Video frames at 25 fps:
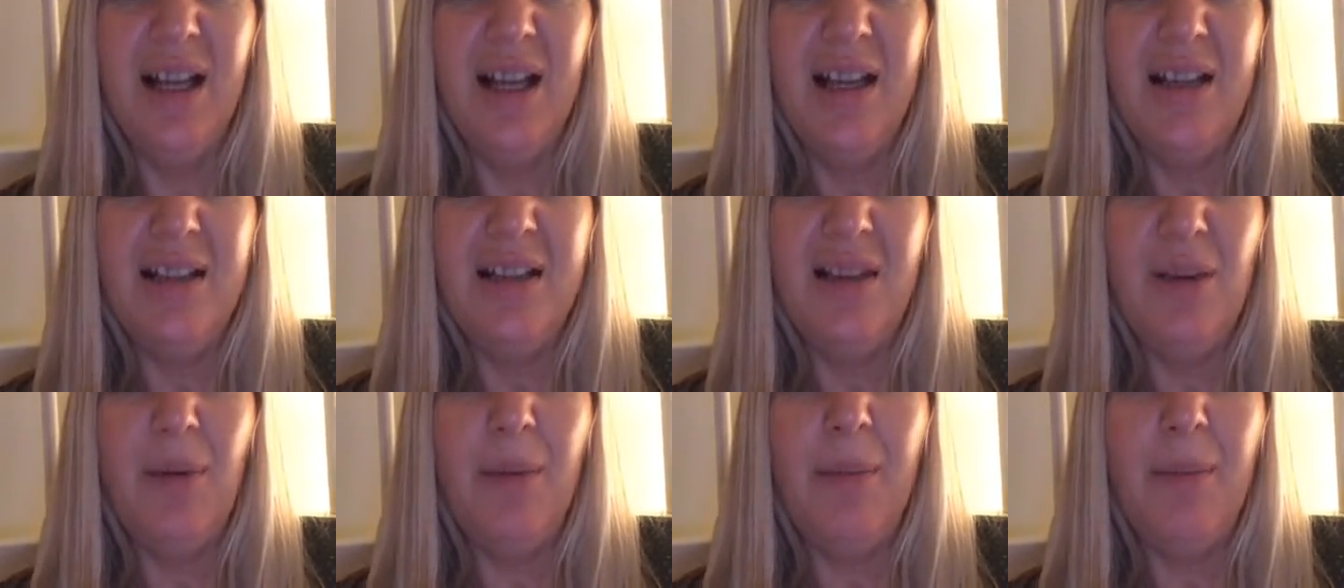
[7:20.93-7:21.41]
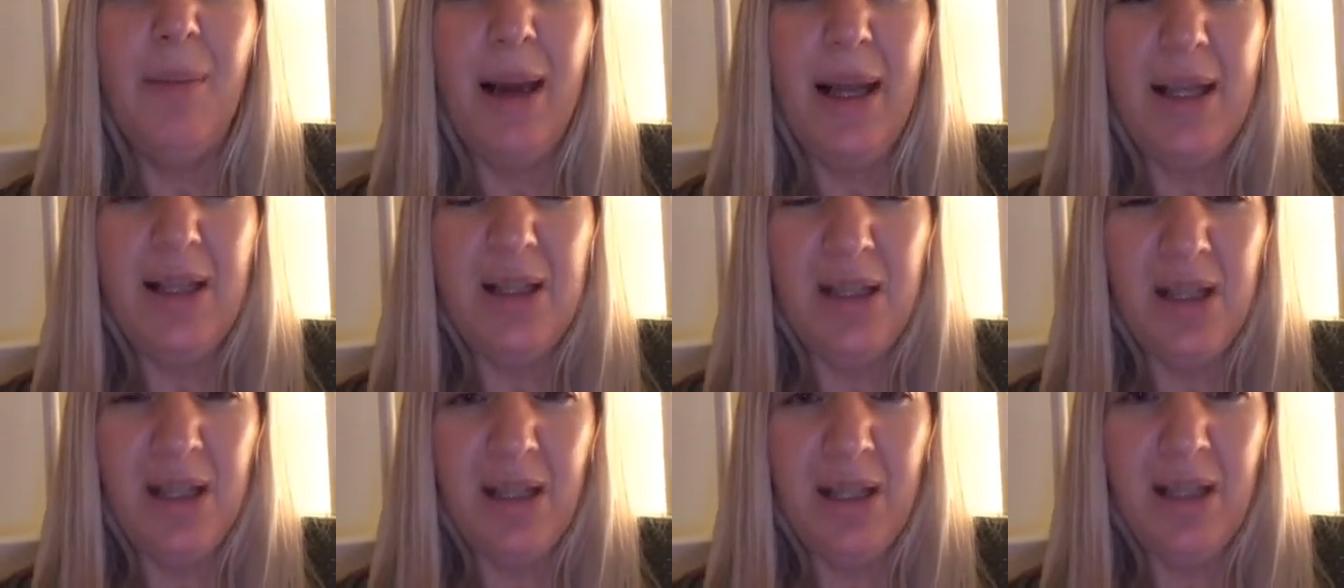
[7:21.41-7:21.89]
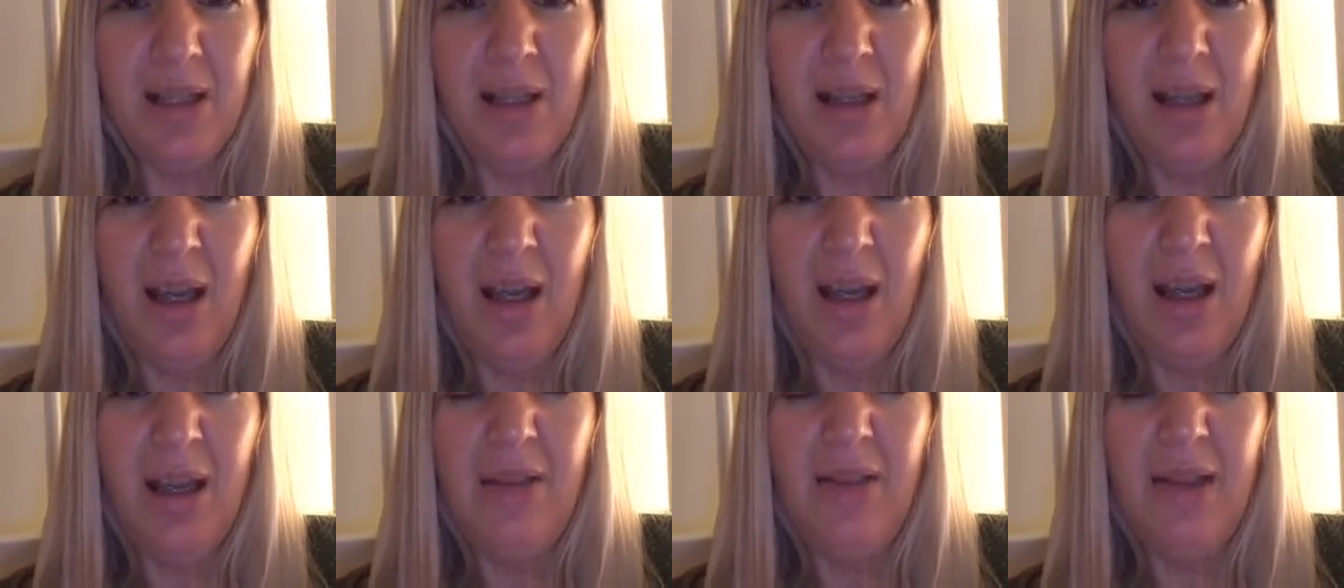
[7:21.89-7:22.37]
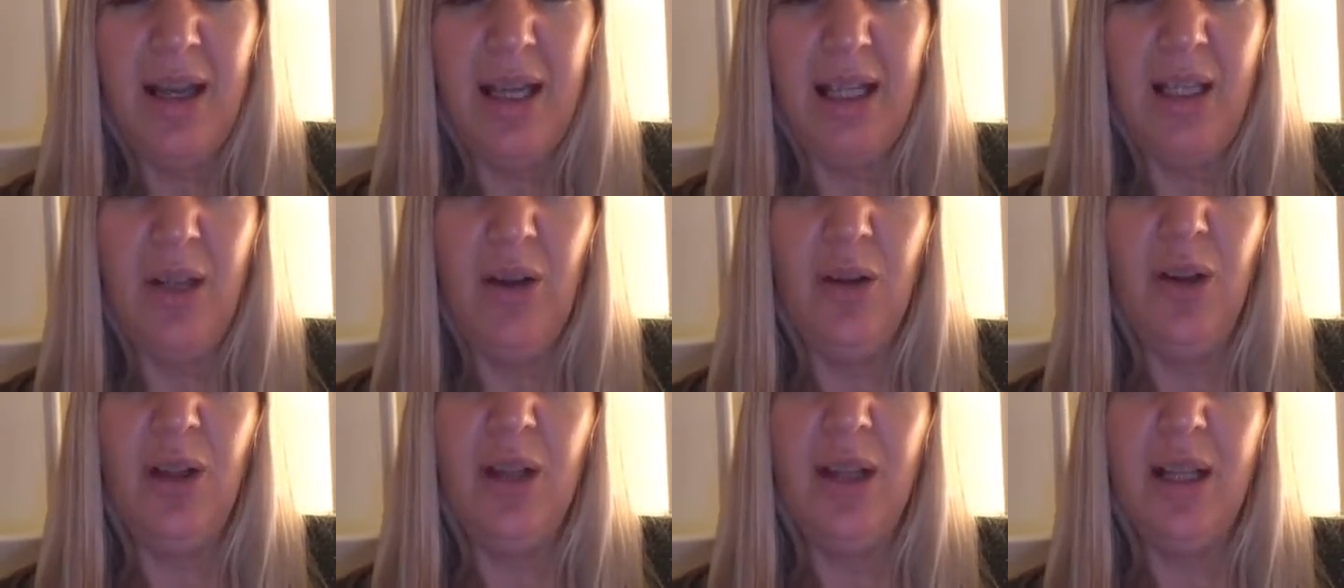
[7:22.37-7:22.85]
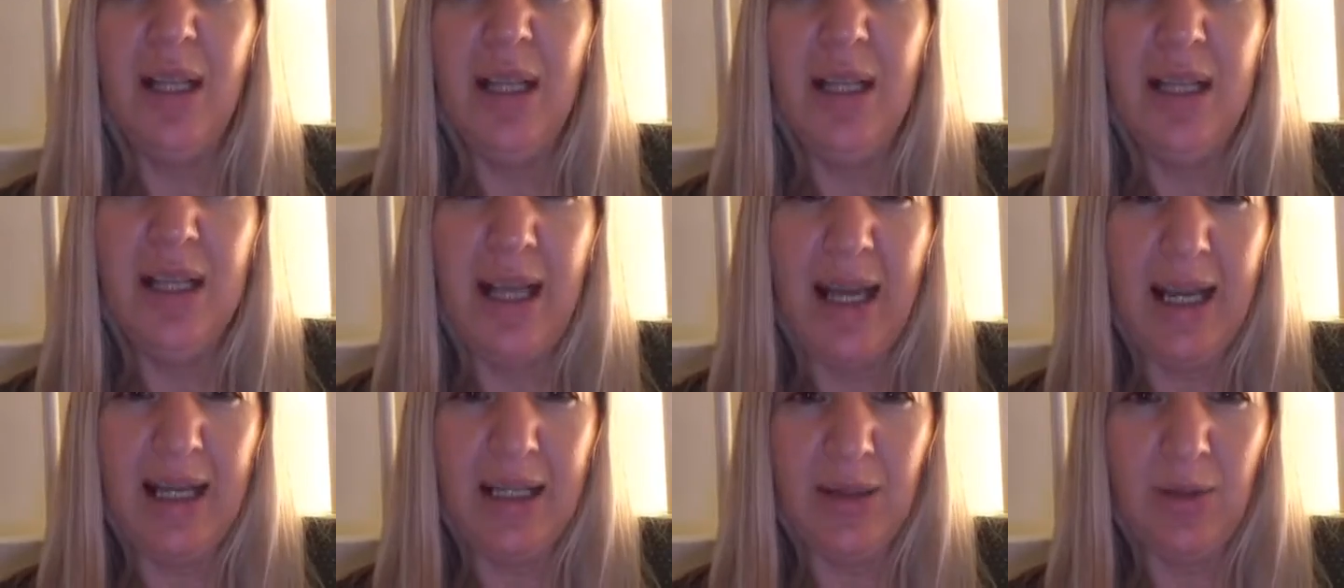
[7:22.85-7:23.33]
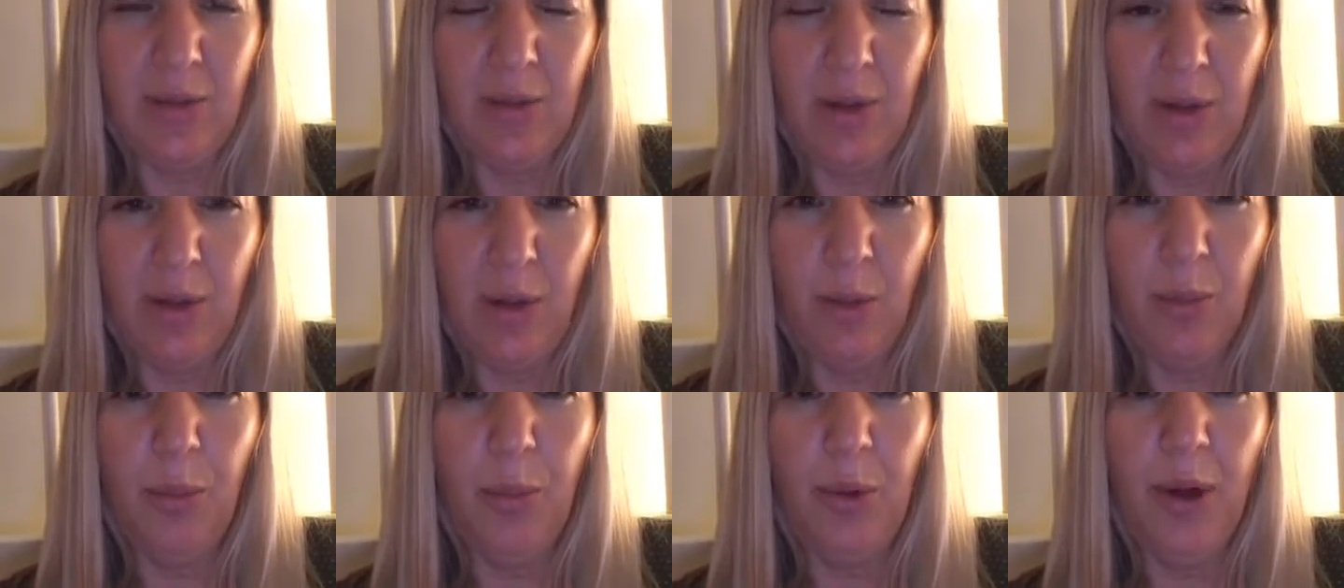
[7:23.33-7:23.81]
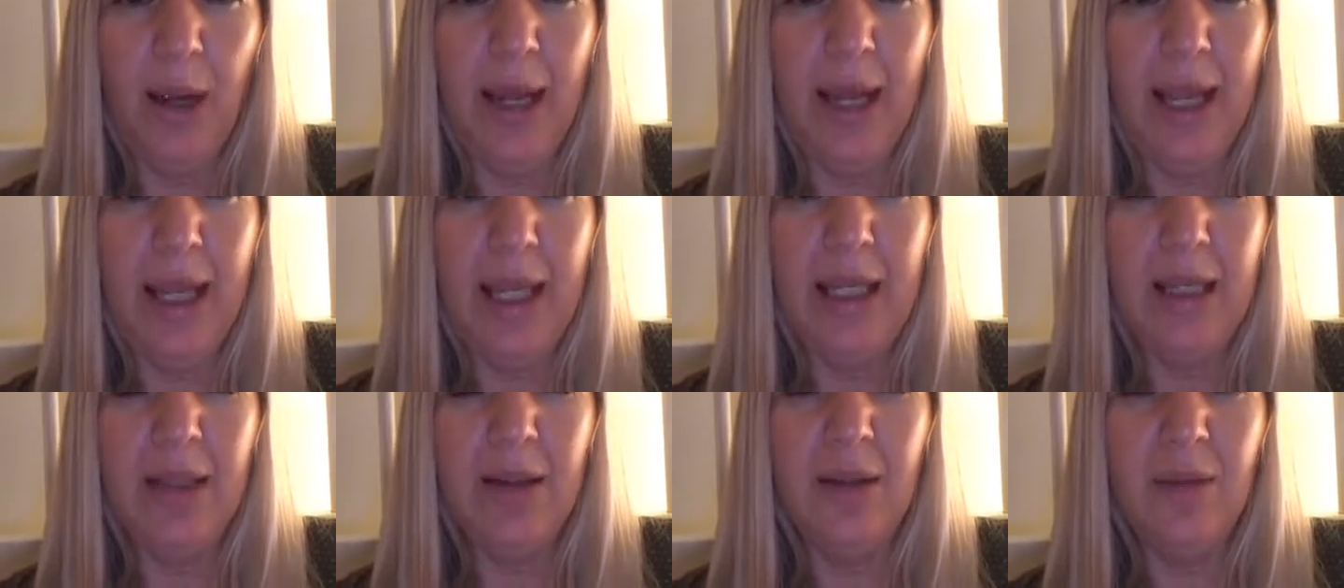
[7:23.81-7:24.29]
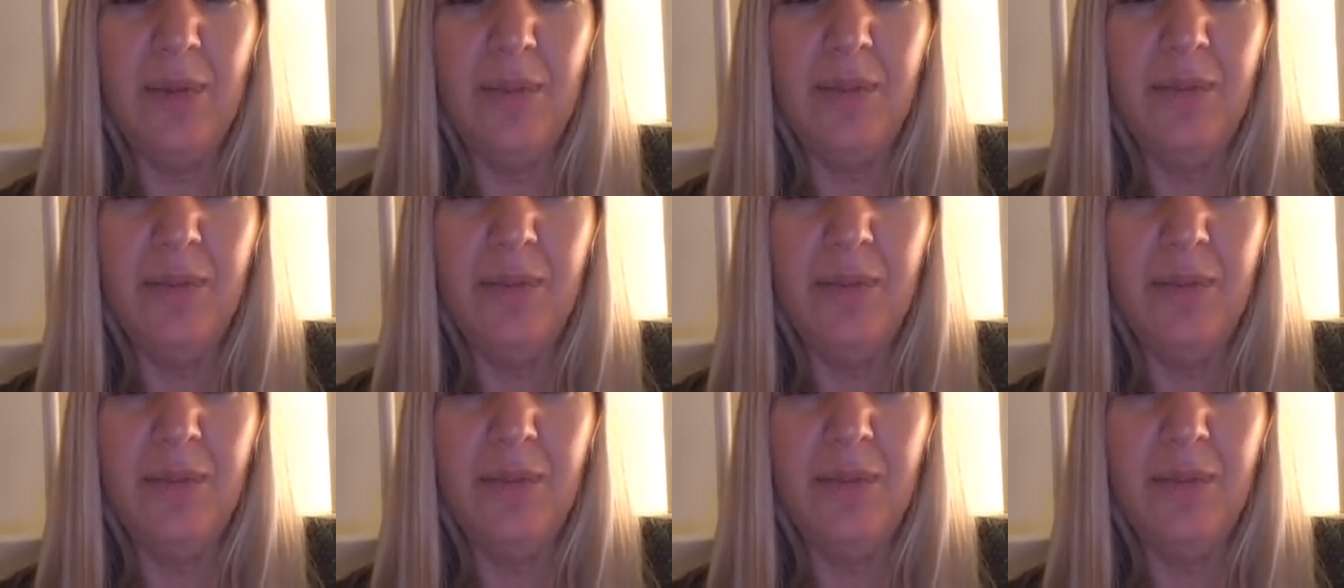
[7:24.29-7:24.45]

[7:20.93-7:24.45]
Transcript: So imagine that you can connect with your brain